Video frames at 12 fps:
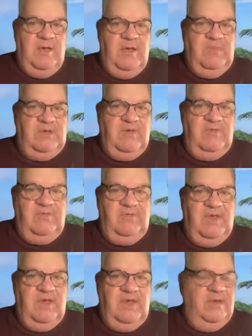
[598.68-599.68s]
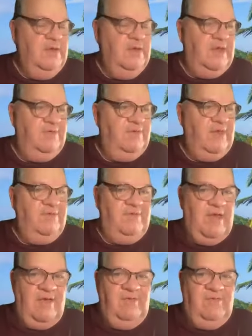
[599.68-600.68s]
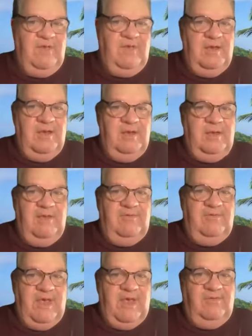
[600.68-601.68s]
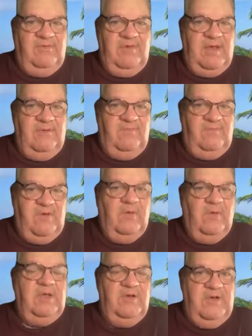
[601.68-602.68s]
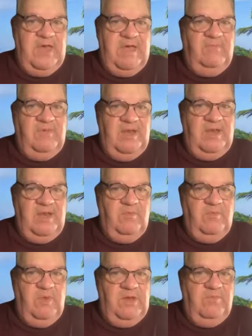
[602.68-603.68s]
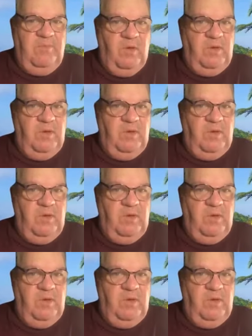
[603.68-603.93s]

because it's us that feel condemned and we pull